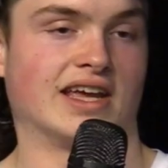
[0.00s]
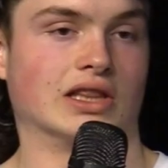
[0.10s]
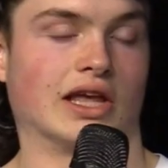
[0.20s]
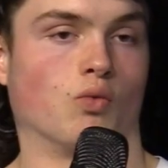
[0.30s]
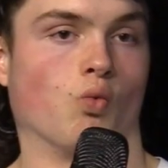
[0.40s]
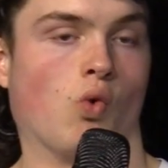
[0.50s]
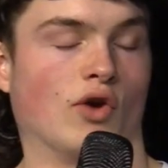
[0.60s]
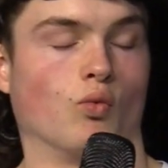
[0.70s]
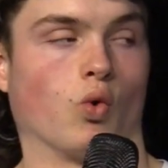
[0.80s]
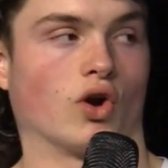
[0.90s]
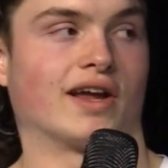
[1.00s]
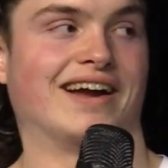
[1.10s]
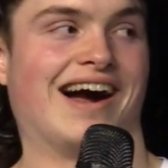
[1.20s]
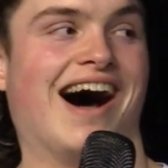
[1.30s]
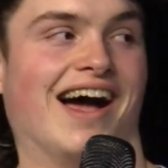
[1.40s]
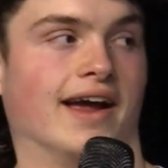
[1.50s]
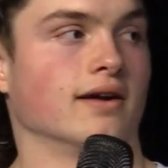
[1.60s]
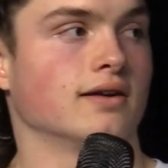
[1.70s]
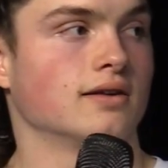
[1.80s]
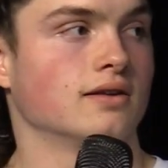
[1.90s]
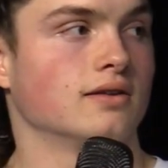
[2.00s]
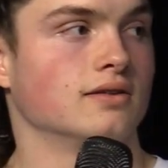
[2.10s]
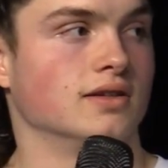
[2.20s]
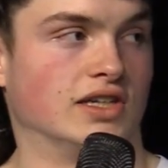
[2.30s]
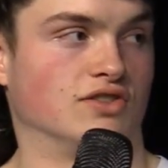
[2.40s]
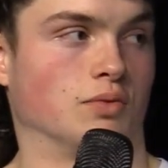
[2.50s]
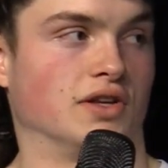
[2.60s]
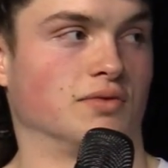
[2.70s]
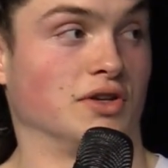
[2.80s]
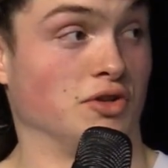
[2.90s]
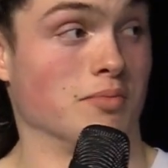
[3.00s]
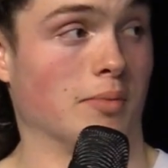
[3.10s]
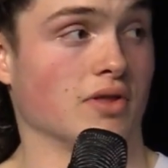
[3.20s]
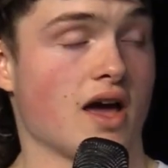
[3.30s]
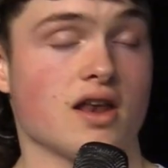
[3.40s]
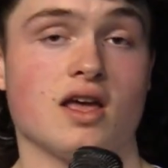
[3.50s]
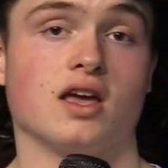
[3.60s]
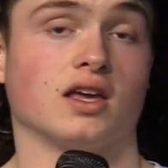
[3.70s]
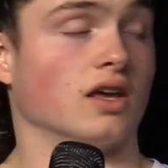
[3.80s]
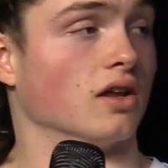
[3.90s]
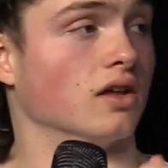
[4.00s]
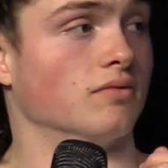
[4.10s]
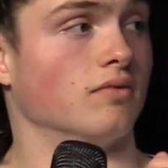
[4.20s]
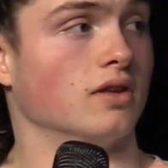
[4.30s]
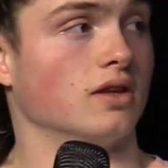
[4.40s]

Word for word: he had like one working eye. Oh god! In 2020, you remember that? Yeah. He had a,